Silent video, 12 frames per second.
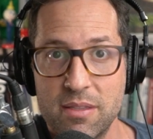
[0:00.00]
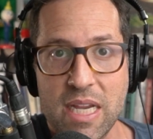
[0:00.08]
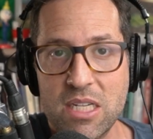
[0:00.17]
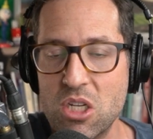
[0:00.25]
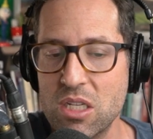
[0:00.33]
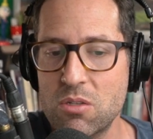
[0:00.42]

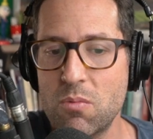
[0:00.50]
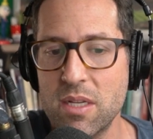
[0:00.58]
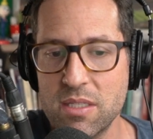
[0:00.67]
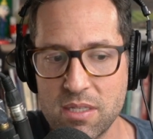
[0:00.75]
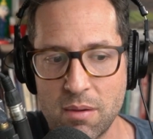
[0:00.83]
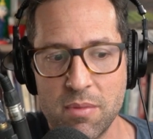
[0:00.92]
They just
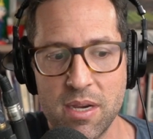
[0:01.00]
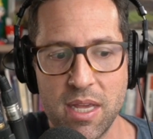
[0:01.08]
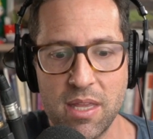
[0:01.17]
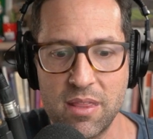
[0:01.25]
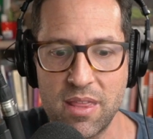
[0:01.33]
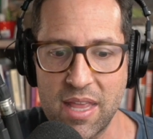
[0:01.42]
want
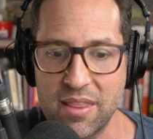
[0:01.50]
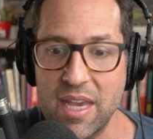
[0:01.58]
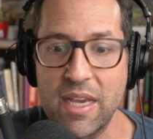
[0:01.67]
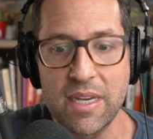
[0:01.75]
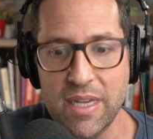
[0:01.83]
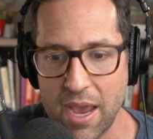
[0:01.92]
somebody that
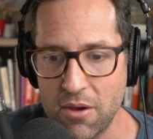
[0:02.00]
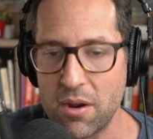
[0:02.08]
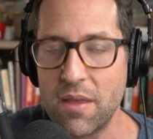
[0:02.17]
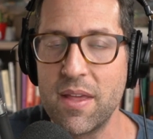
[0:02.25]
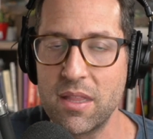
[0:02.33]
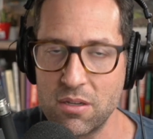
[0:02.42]
they can
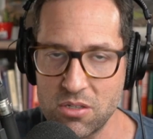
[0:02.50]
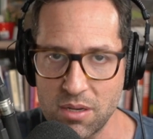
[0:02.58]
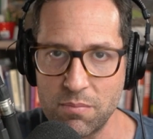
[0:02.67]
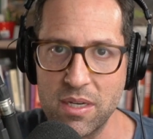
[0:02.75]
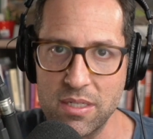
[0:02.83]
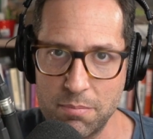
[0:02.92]
count on, that there's
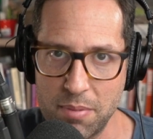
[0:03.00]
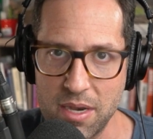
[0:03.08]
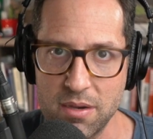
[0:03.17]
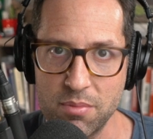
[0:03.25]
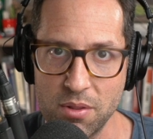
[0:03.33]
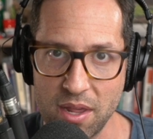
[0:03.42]
something
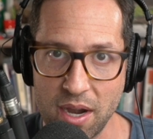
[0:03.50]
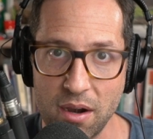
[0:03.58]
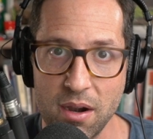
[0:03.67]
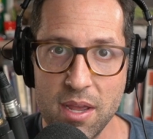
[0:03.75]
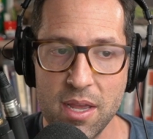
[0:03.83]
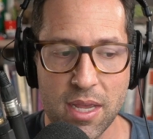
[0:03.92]
dependable
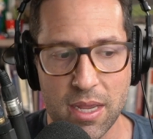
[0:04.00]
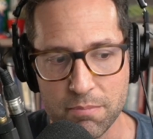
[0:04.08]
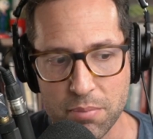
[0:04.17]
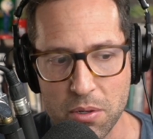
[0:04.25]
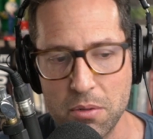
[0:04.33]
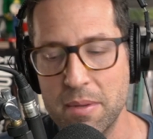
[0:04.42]
there
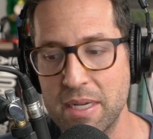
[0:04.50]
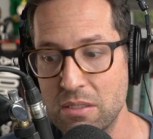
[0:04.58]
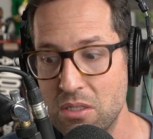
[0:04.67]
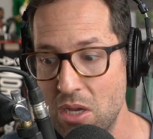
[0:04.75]
in Pullman.